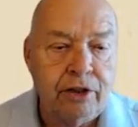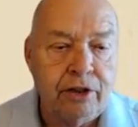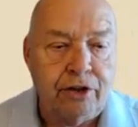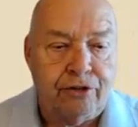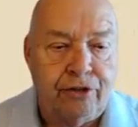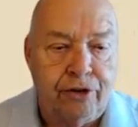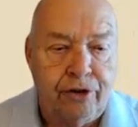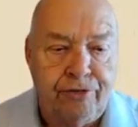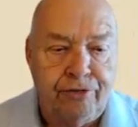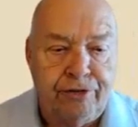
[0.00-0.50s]

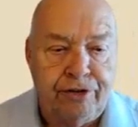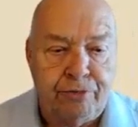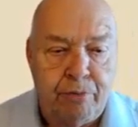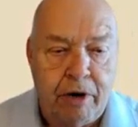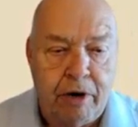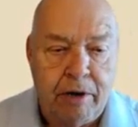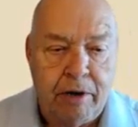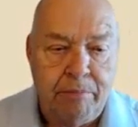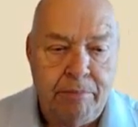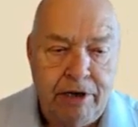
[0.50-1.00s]
The surface
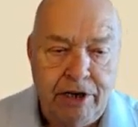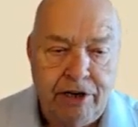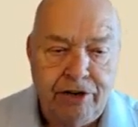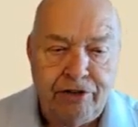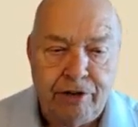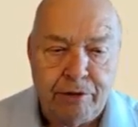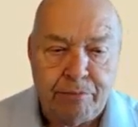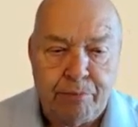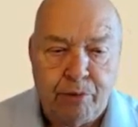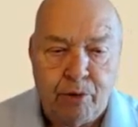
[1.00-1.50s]
web
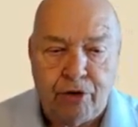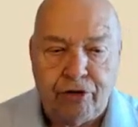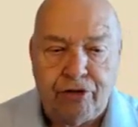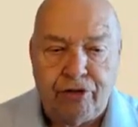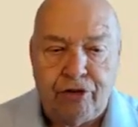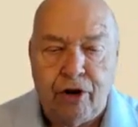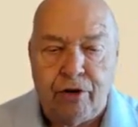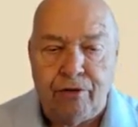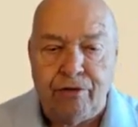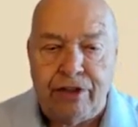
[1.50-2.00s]
is the
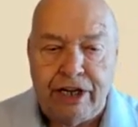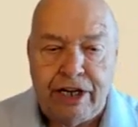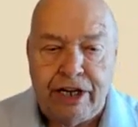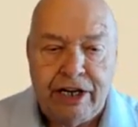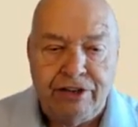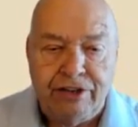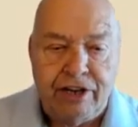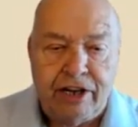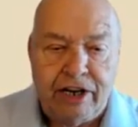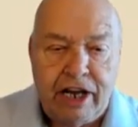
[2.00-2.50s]
portion of the
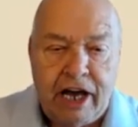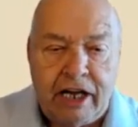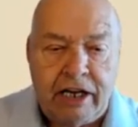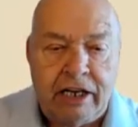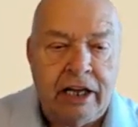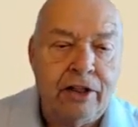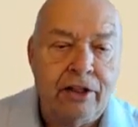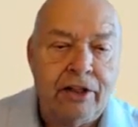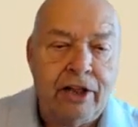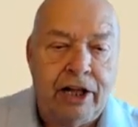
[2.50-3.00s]

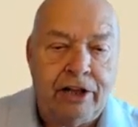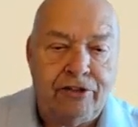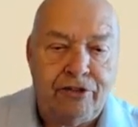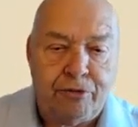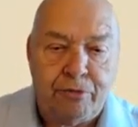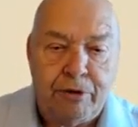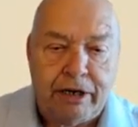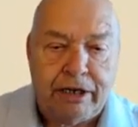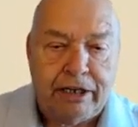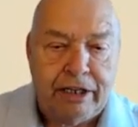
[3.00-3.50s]
internet
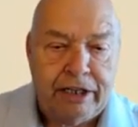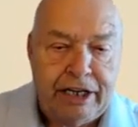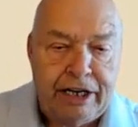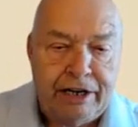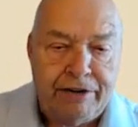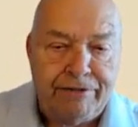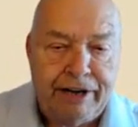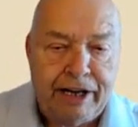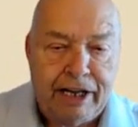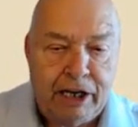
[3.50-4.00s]
that's
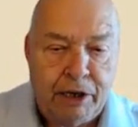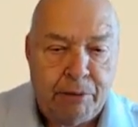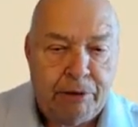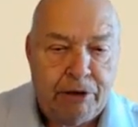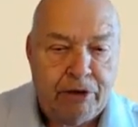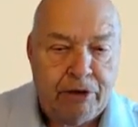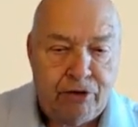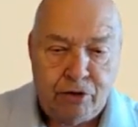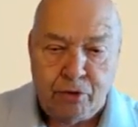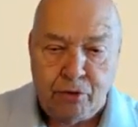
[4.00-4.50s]
readily
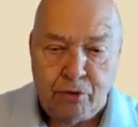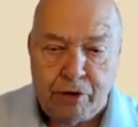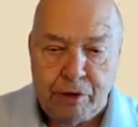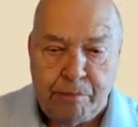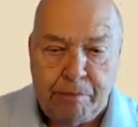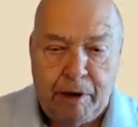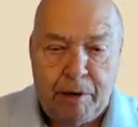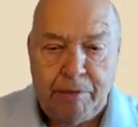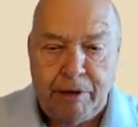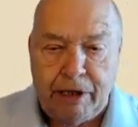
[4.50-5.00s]
available to
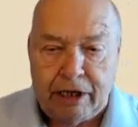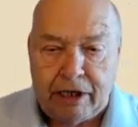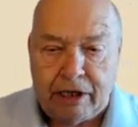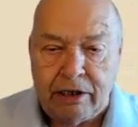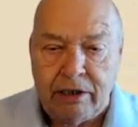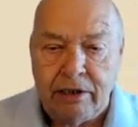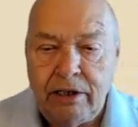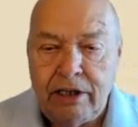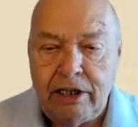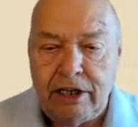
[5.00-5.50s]
the
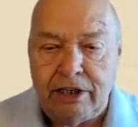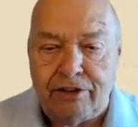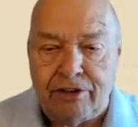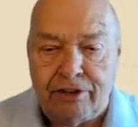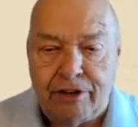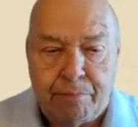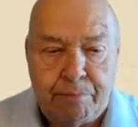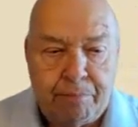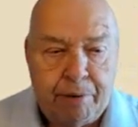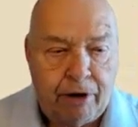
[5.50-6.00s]
public.
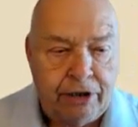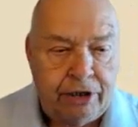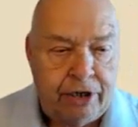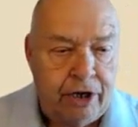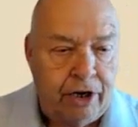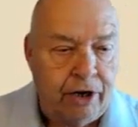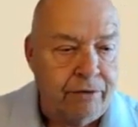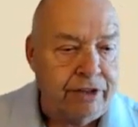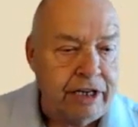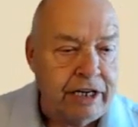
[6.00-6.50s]
It's the part
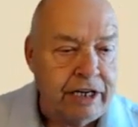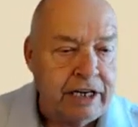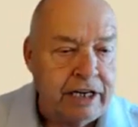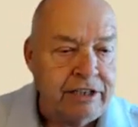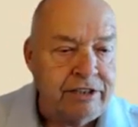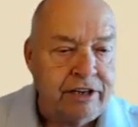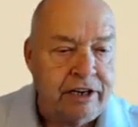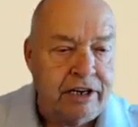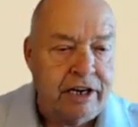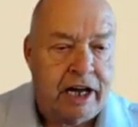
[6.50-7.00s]
of the
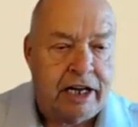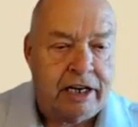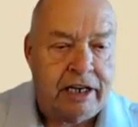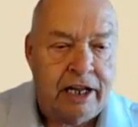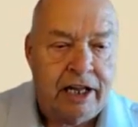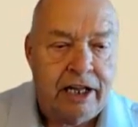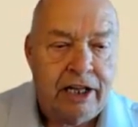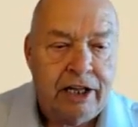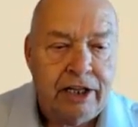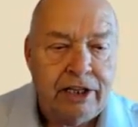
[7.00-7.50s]

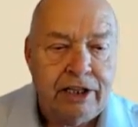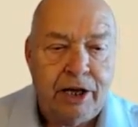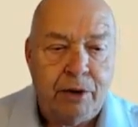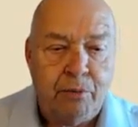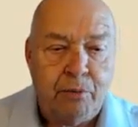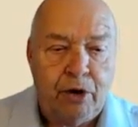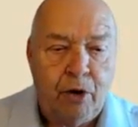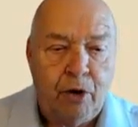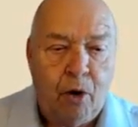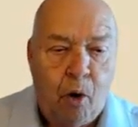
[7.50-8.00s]
internet
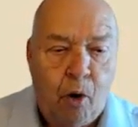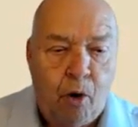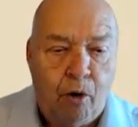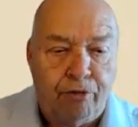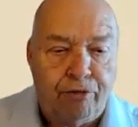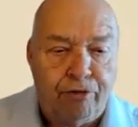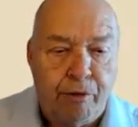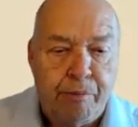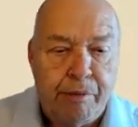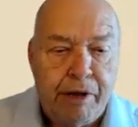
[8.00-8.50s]
that we're
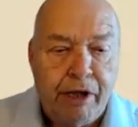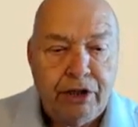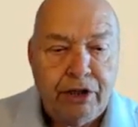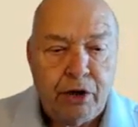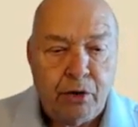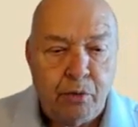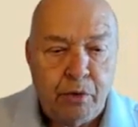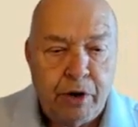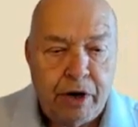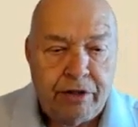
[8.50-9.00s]
all
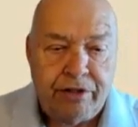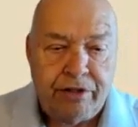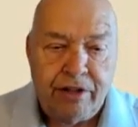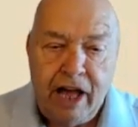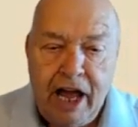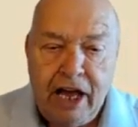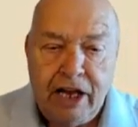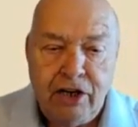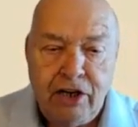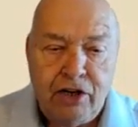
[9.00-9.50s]
familiar with
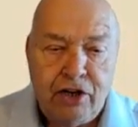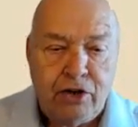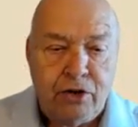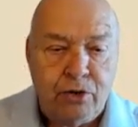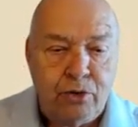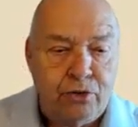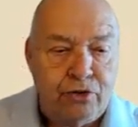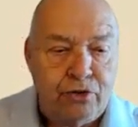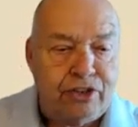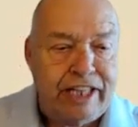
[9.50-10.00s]
and
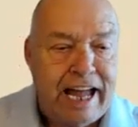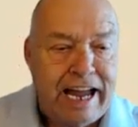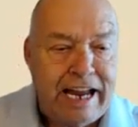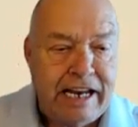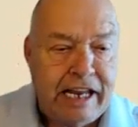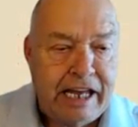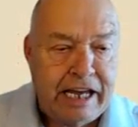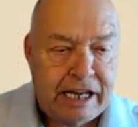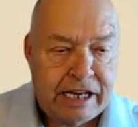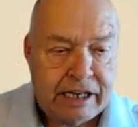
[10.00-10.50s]
use
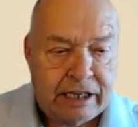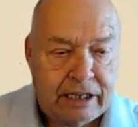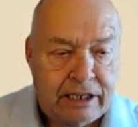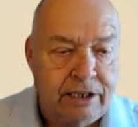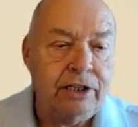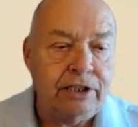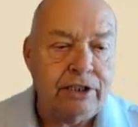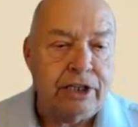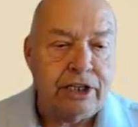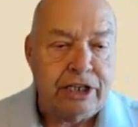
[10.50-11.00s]
daily.
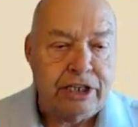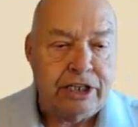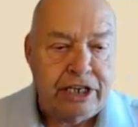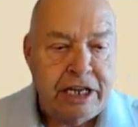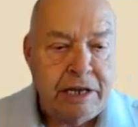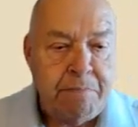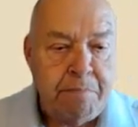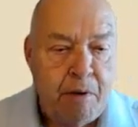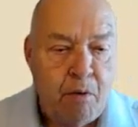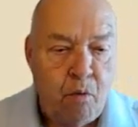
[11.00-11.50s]
The
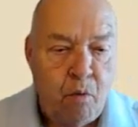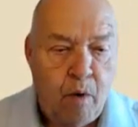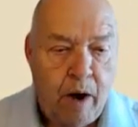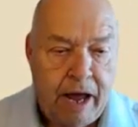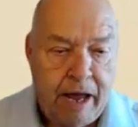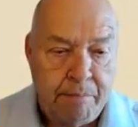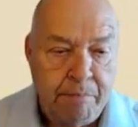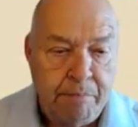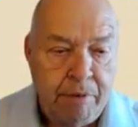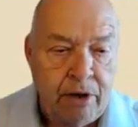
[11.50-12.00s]
deep
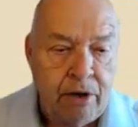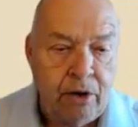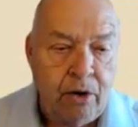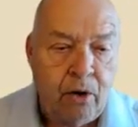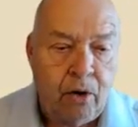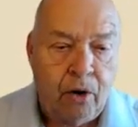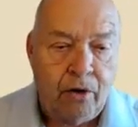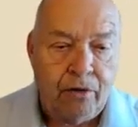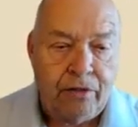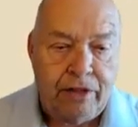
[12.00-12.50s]
web,
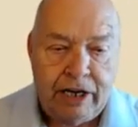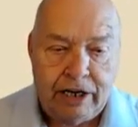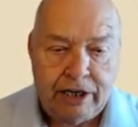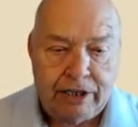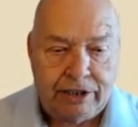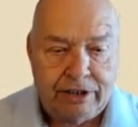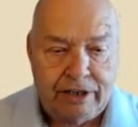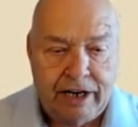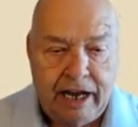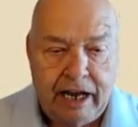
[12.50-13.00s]
on the
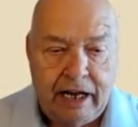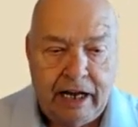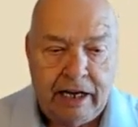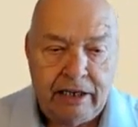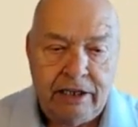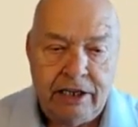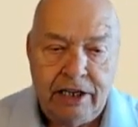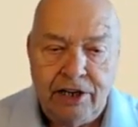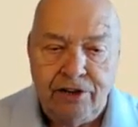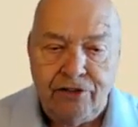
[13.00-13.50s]
other
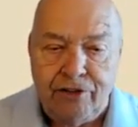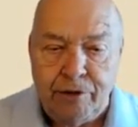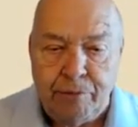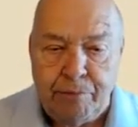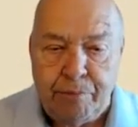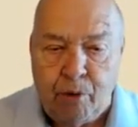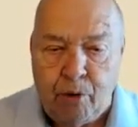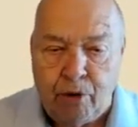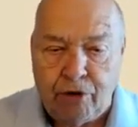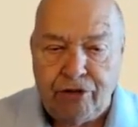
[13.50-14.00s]
hand, is
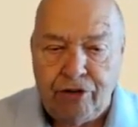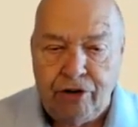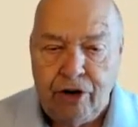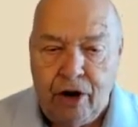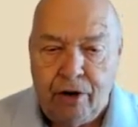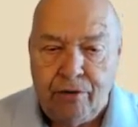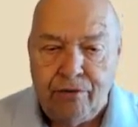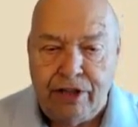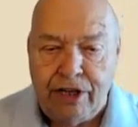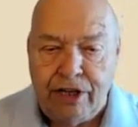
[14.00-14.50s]
the
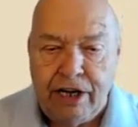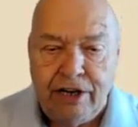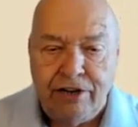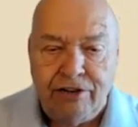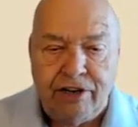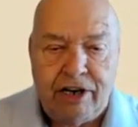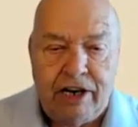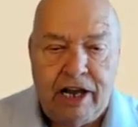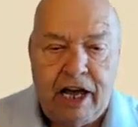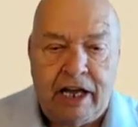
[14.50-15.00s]
portion of the
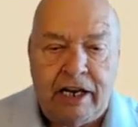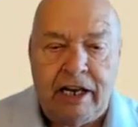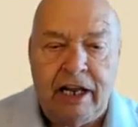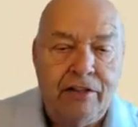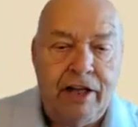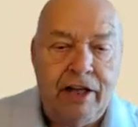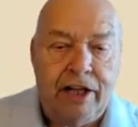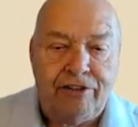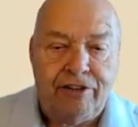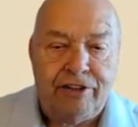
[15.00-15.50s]
internet
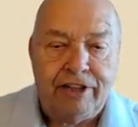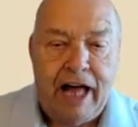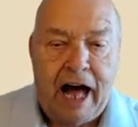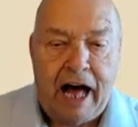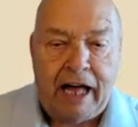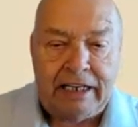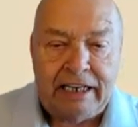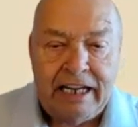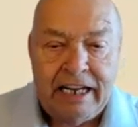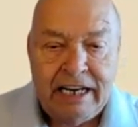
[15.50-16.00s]
that's
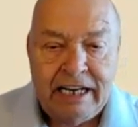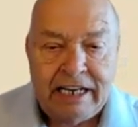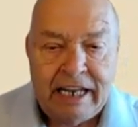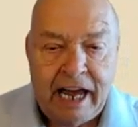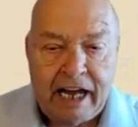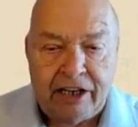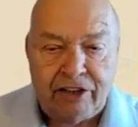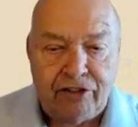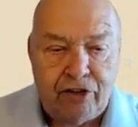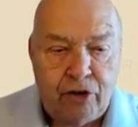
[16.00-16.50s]
not
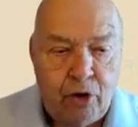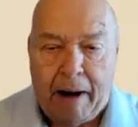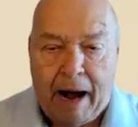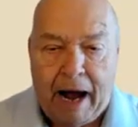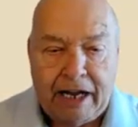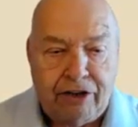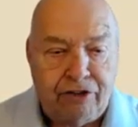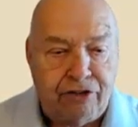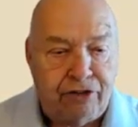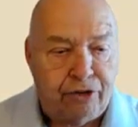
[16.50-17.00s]
indexed
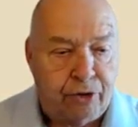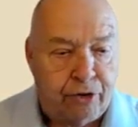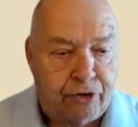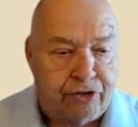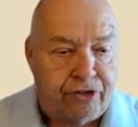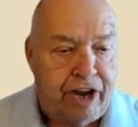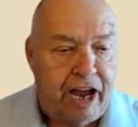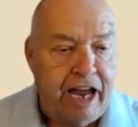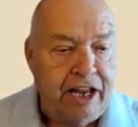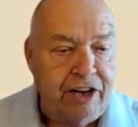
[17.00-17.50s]
by
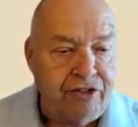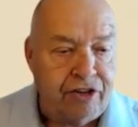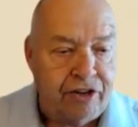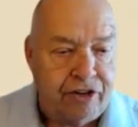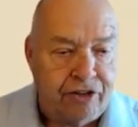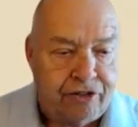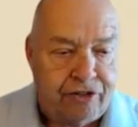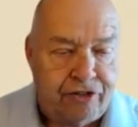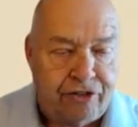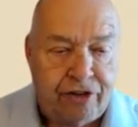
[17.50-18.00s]
search
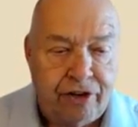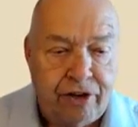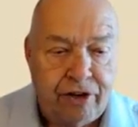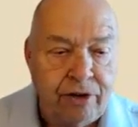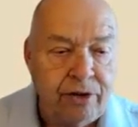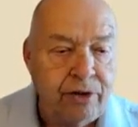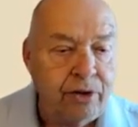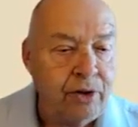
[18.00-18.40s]
engines.